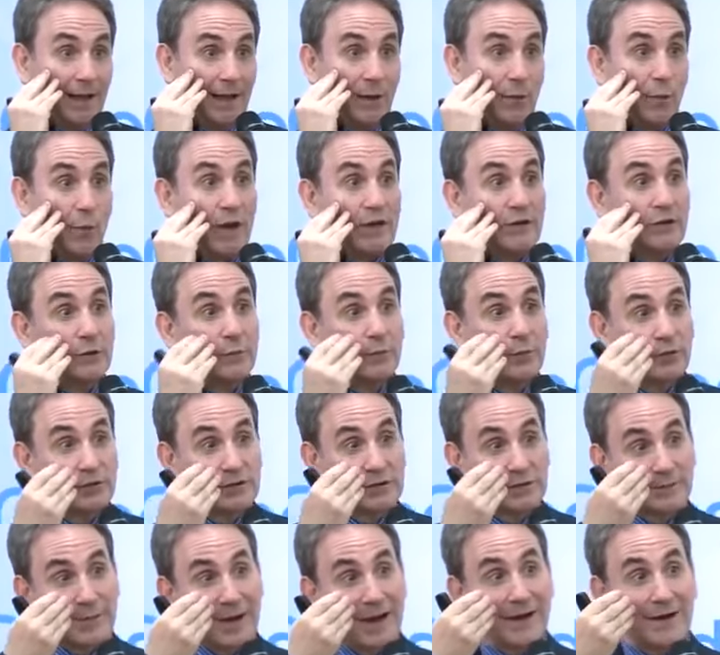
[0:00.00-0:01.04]
and when you
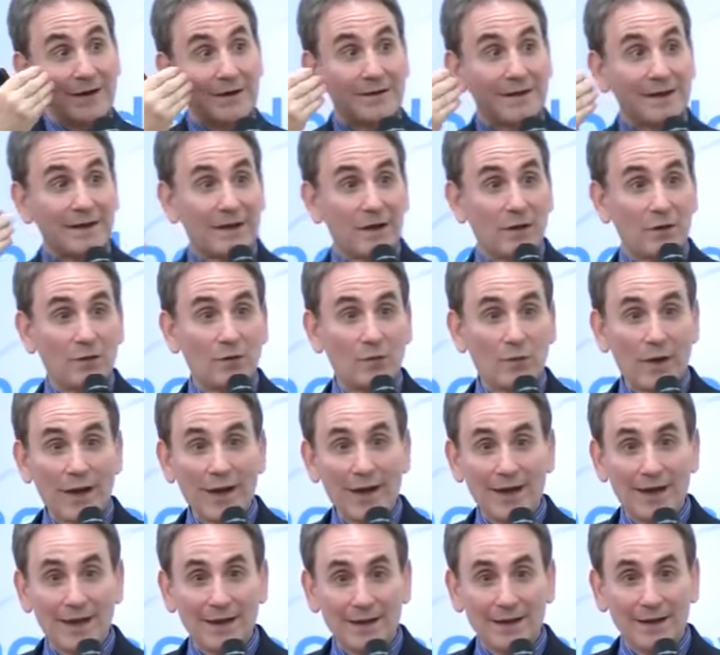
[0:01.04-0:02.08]
perspire, they go
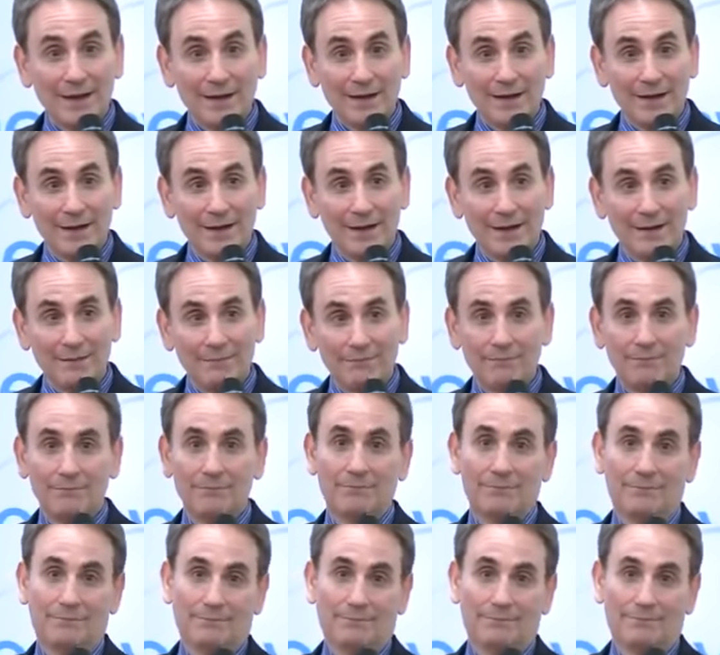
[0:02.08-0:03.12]
away,
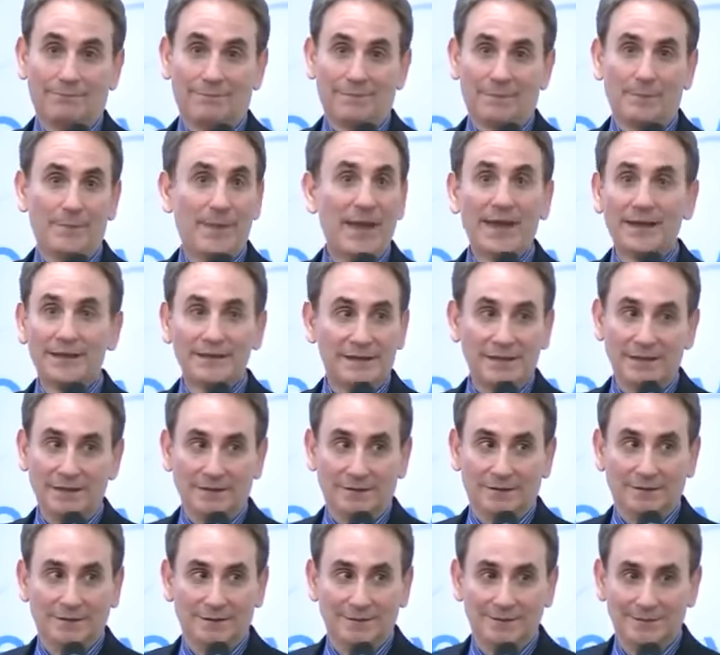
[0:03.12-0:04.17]
bad
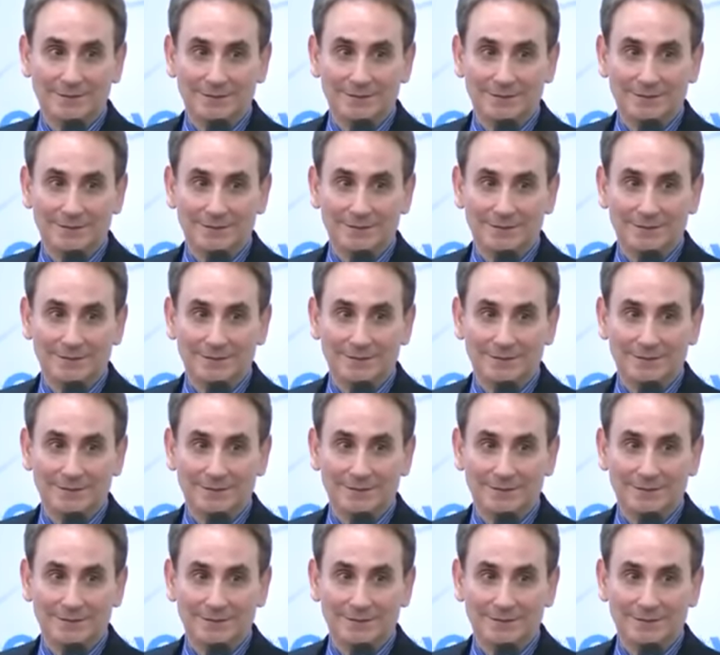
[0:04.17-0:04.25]
deal.